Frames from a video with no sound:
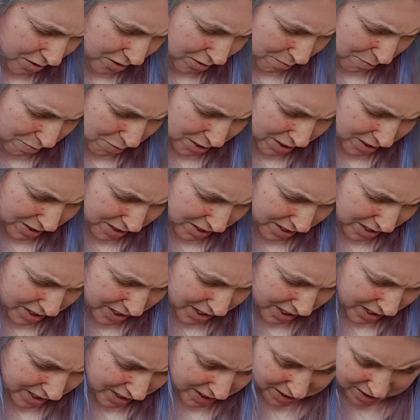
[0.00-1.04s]
somebody's
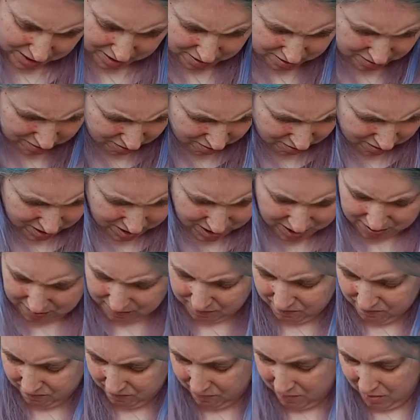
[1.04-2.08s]
dinner on it.
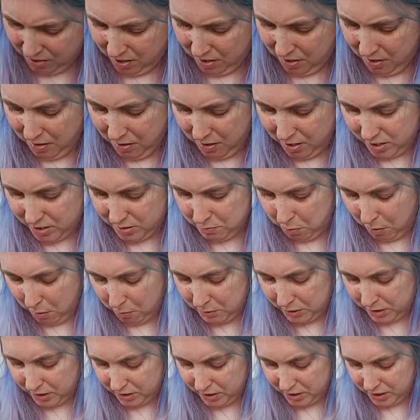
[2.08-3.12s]
It's
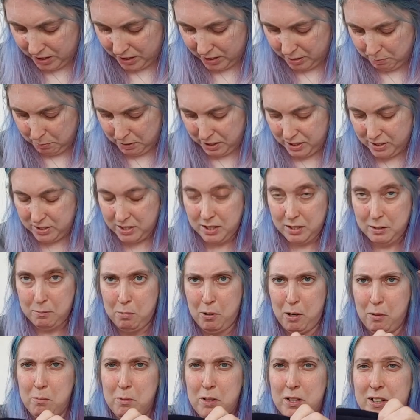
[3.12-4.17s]
probably going to need a bit of
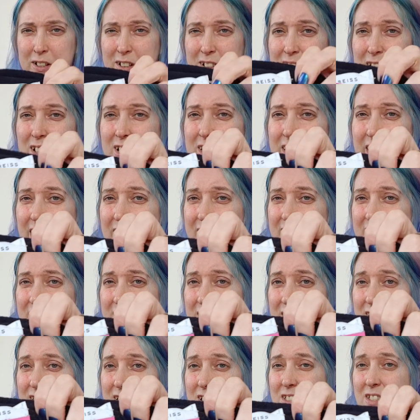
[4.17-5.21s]
debubbling. Again,
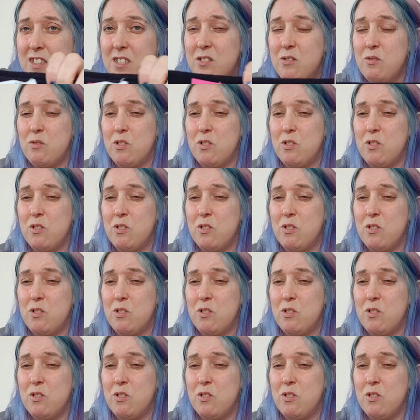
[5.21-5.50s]
this is